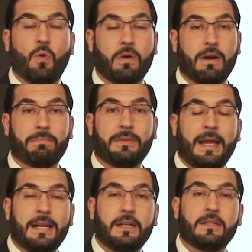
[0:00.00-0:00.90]
or are
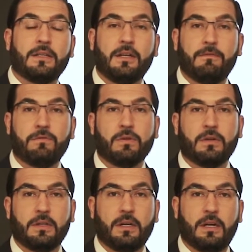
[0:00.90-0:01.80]
planning to come
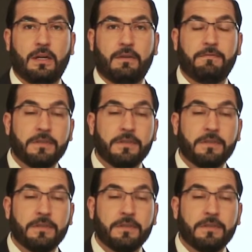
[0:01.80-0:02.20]
for